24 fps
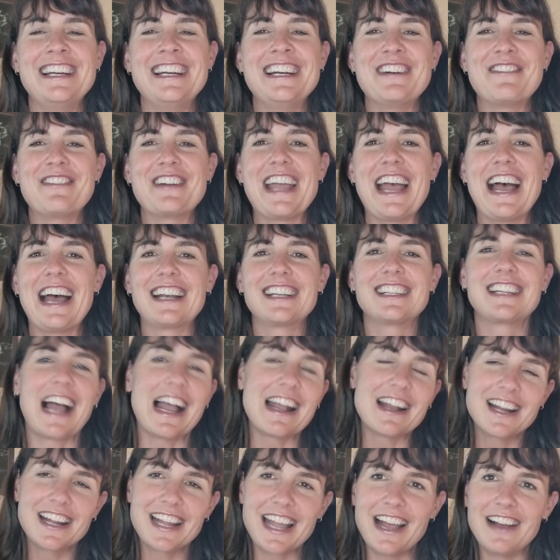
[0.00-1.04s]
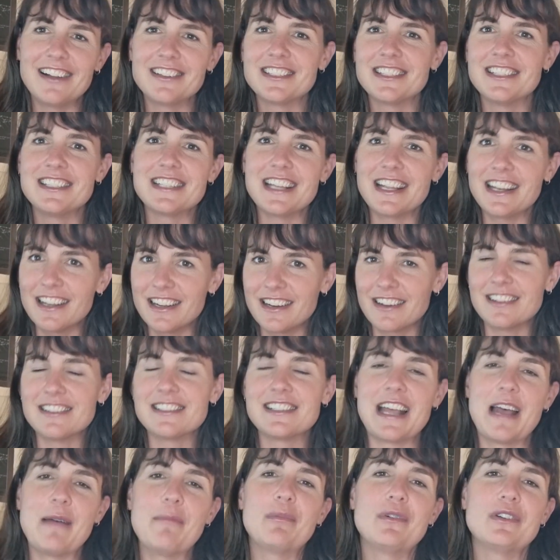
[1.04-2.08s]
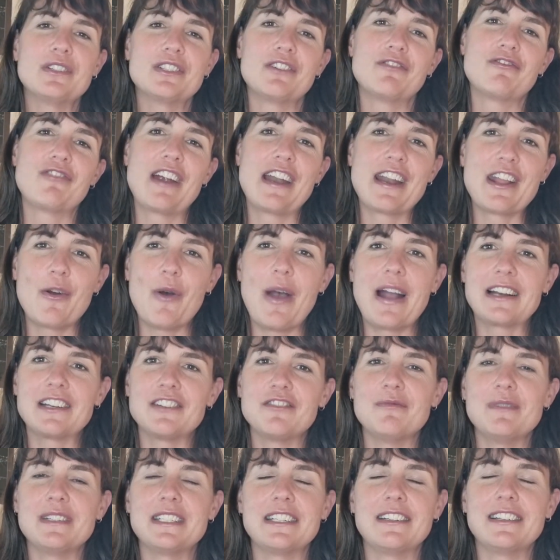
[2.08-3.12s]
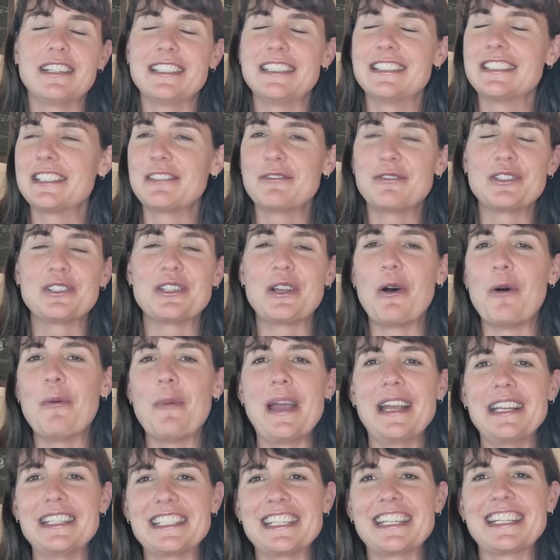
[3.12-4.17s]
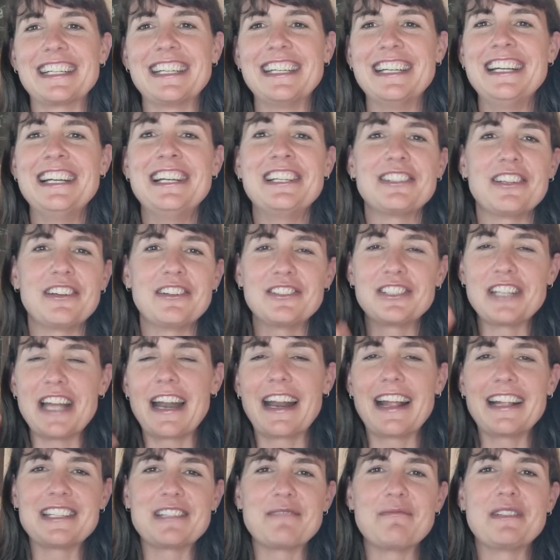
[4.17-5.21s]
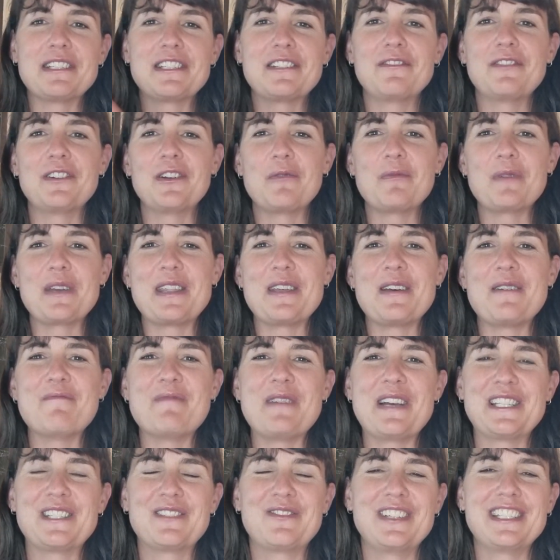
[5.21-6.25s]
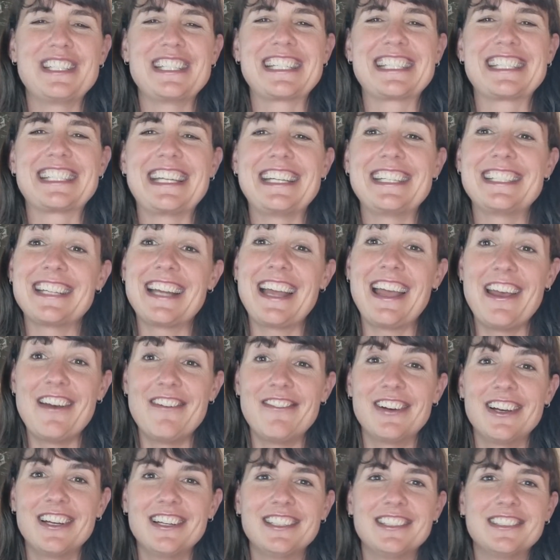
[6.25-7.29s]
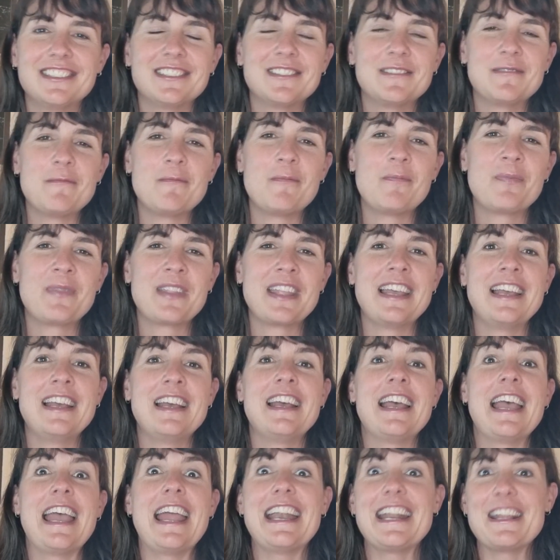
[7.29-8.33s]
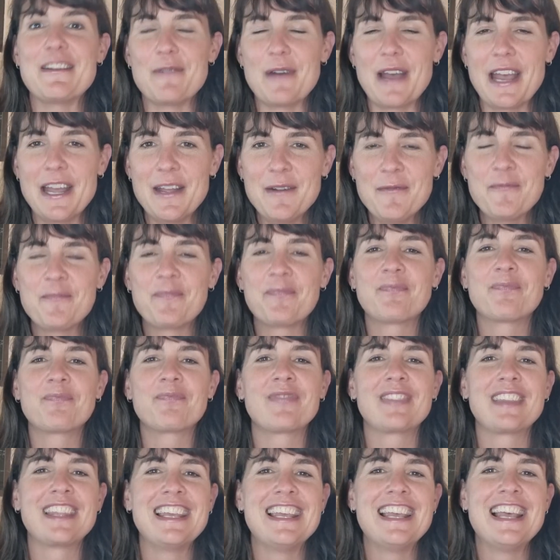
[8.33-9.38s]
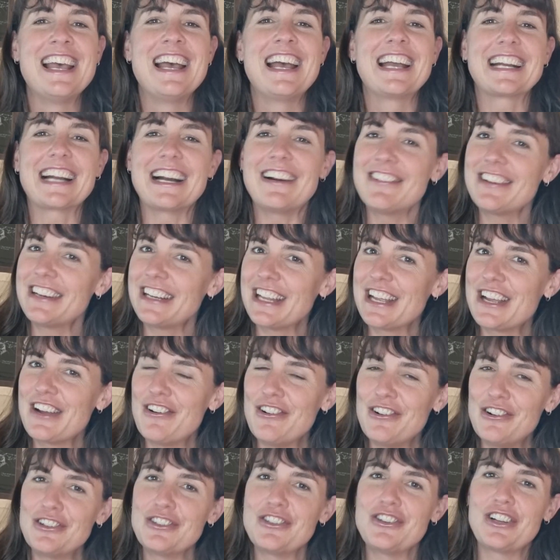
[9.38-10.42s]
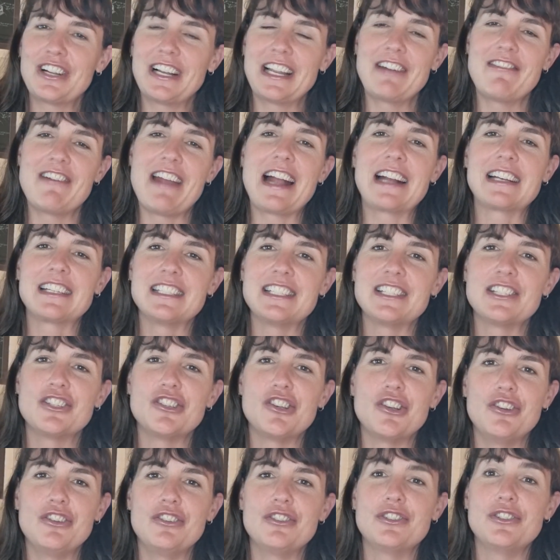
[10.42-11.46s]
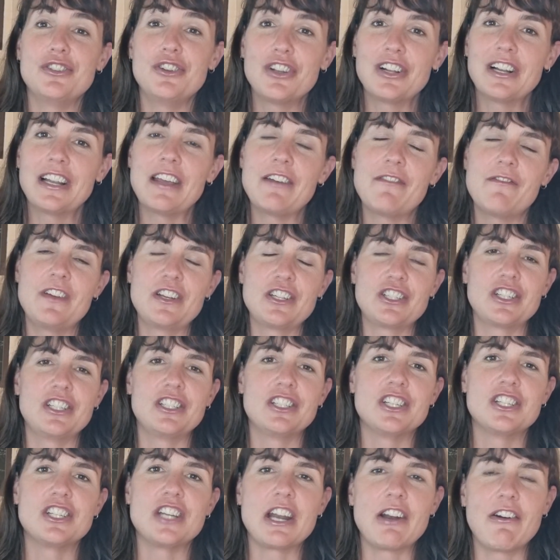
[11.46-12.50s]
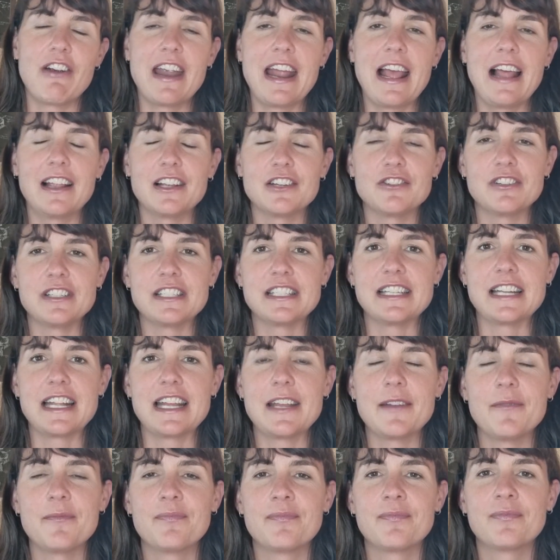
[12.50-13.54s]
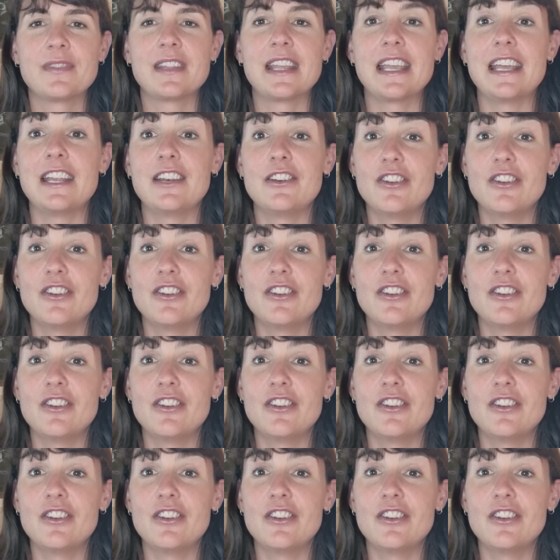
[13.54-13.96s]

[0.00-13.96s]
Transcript: We had Geiger counters and little samples of radioactive materials. It was so amazing. So shout out to Mr. Philby, the best physics teacher ever. Anyway, currently, all nuclear reactors use nuclear fission to generate electricity. In